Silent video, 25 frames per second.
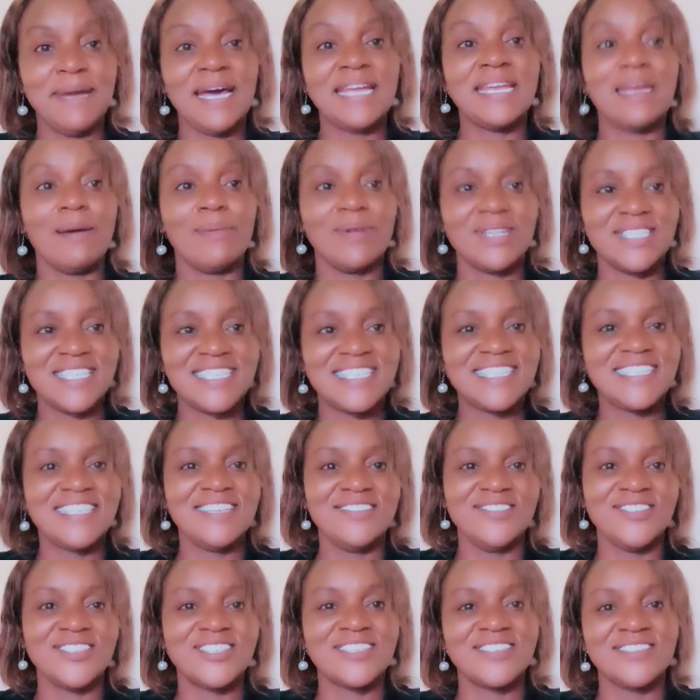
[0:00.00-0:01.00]
And I will see
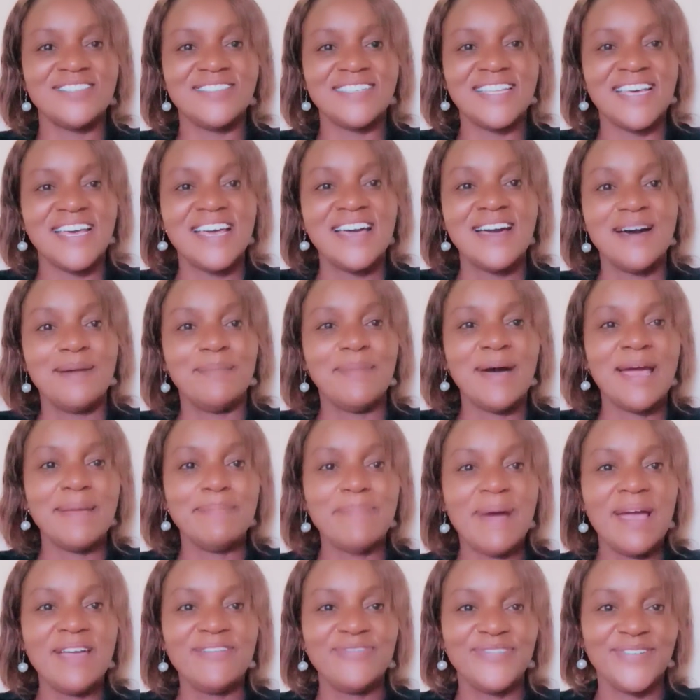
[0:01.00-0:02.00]
you soon. Bye
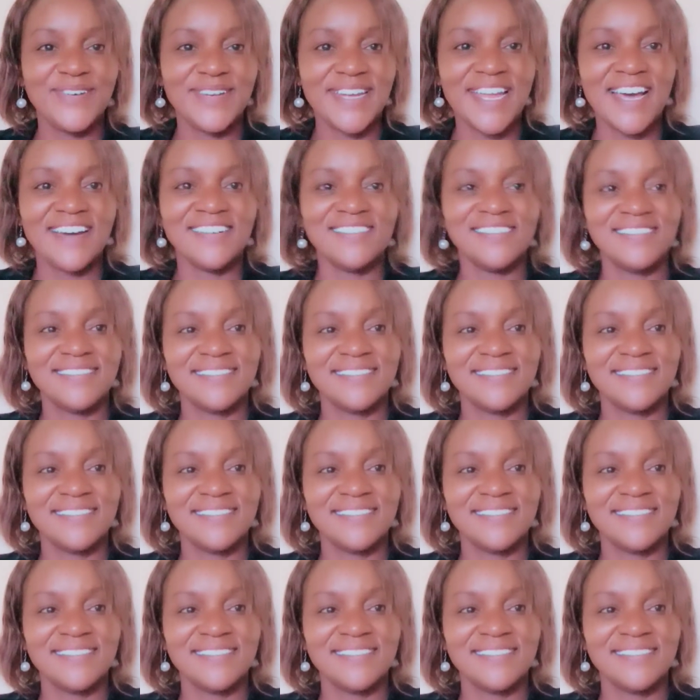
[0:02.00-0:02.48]
bye for now.